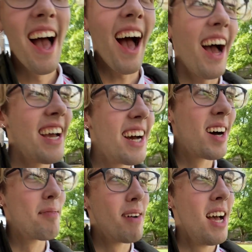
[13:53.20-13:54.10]
I
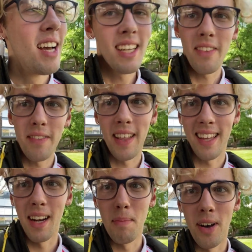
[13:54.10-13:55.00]
um, definitely felt
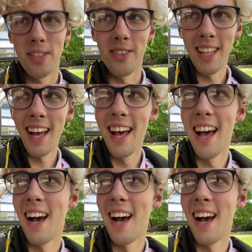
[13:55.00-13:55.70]
like an imposter in there.